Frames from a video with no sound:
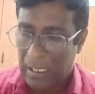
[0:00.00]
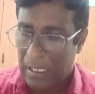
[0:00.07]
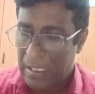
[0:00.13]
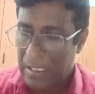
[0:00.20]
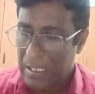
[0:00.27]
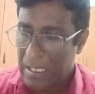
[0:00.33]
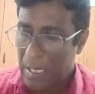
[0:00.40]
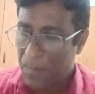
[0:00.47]

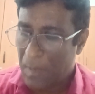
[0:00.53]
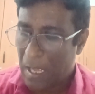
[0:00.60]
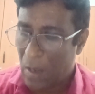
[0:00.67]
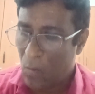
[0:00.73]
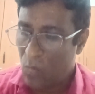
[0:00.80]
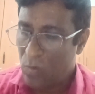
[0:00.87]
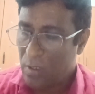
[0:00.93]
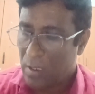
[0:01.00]
Any
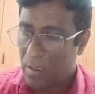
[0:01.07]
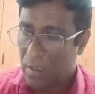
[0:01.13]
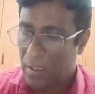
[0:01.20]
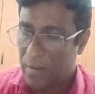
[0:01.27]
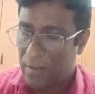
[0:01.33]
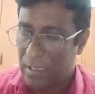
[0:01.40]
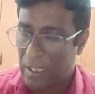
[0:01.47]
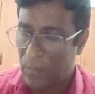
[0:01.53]
amount
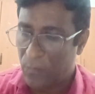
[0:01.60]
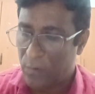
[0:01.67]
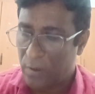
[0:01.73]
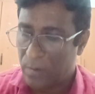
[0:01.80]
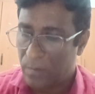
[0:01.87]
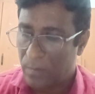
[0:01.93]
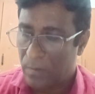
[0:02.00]
received,